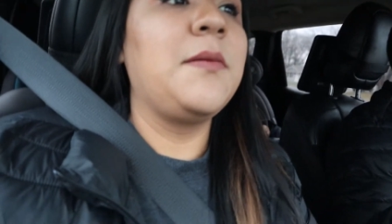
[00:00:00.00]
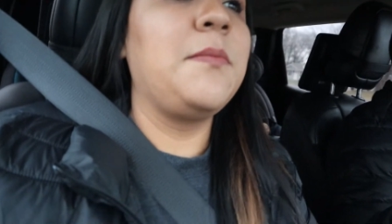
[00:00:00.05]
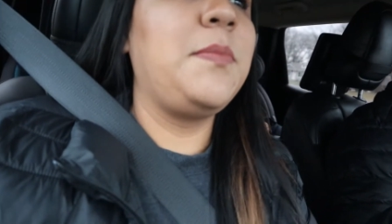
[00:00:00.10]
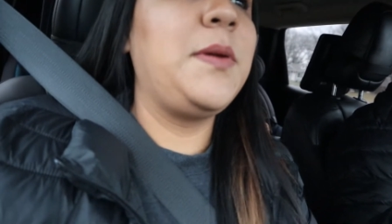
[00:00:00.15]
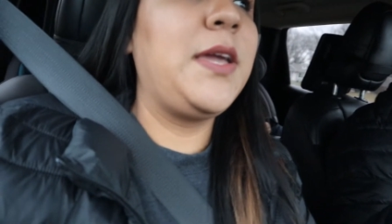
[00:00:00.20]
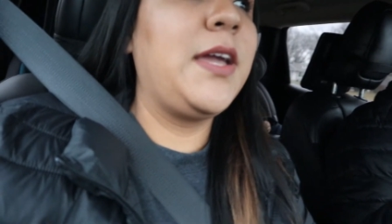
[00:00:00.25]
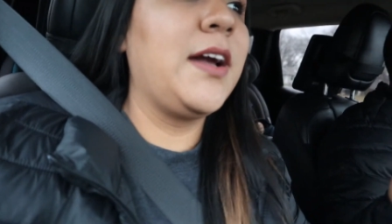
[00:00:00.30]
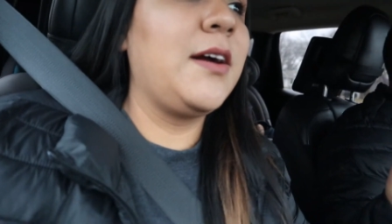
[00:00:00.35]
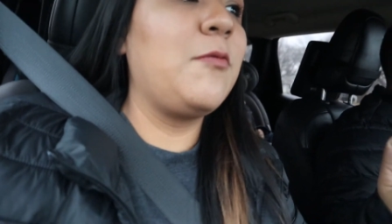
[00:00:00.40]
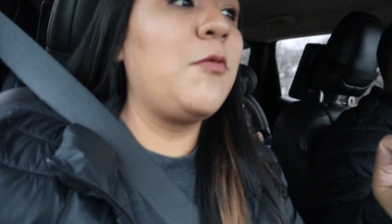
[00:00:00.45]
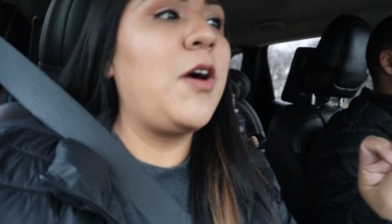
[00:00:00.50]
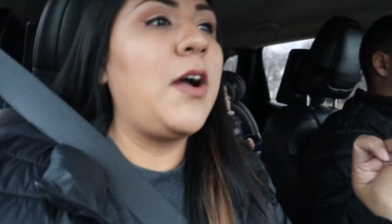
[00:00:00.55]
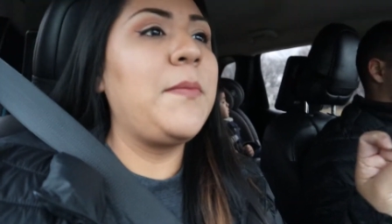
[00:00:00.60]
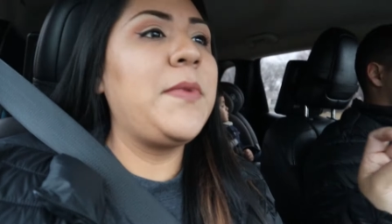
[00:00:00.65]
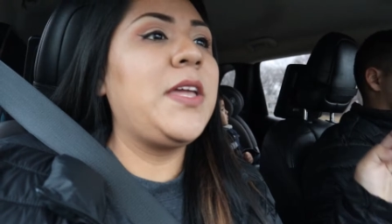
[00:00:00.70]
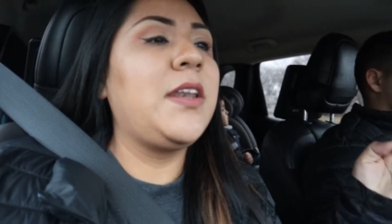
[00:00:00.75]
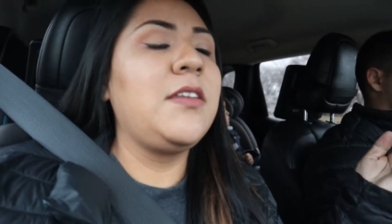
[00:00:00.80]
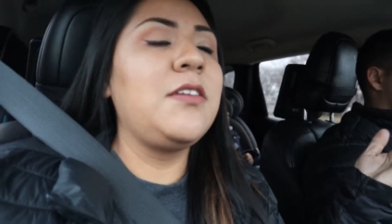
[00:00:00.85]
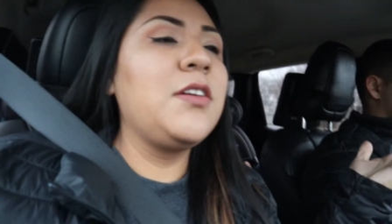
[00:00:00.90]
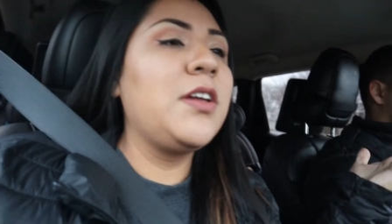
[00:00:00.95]
because well I
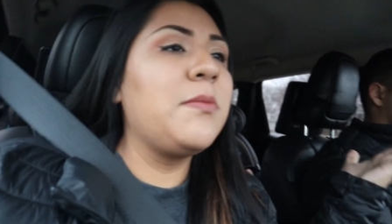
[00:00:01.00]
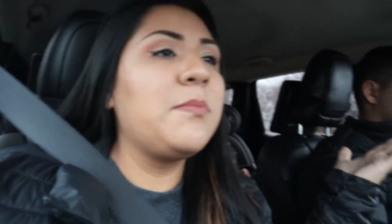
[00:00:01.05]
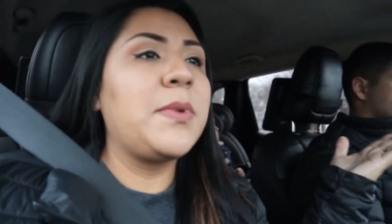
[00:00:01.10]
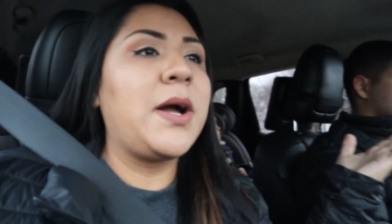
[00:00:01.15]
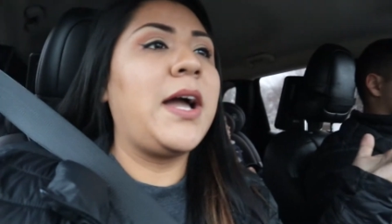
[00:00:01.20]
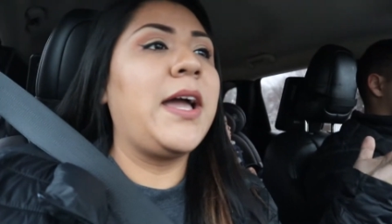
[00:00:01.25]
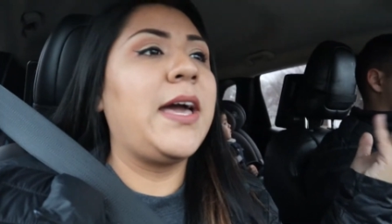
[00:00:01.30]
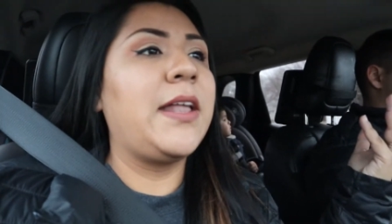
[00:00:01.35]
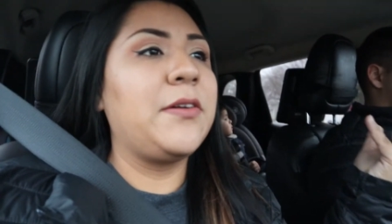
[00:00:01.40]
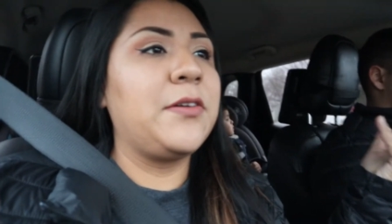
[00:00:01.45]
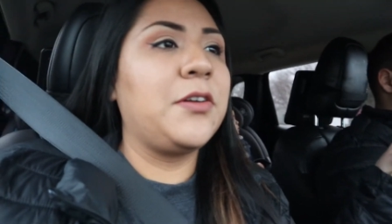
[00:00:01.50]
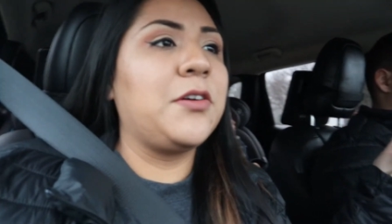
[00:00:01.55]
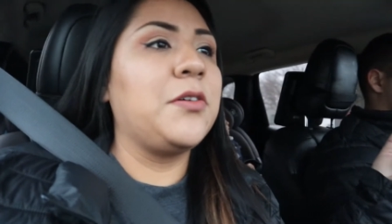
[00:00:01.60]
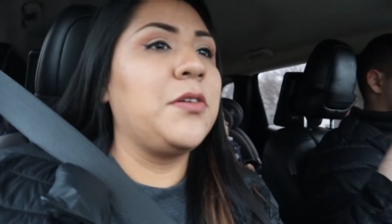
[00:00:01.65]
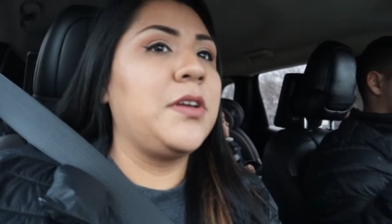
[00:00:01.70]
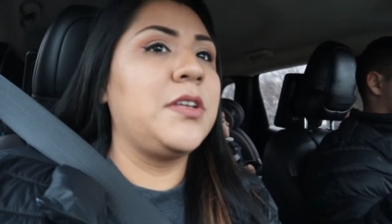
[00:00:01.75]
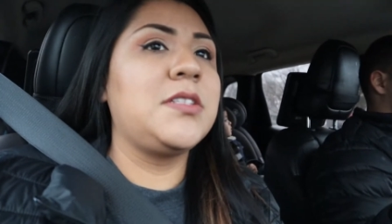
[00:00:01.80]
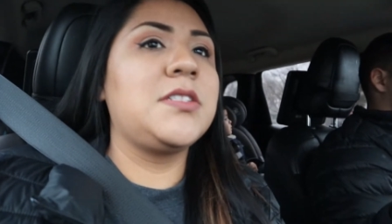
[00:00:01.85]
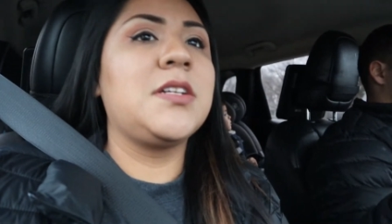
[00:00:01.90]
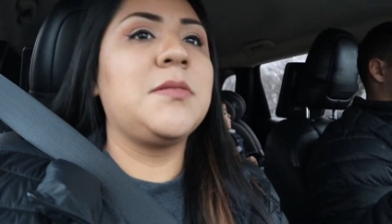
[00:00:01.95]
mean you can buy I don't know
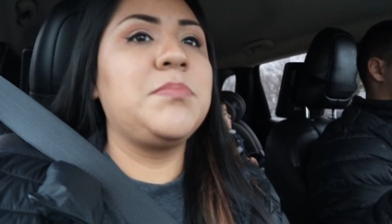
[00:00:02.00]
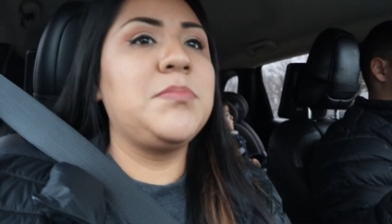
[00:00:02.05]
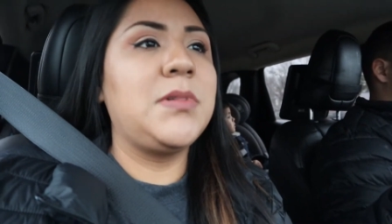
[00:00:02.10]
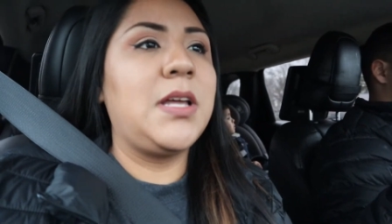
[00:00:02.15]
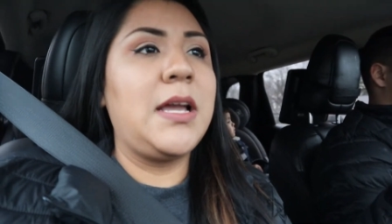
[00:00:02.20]
it's up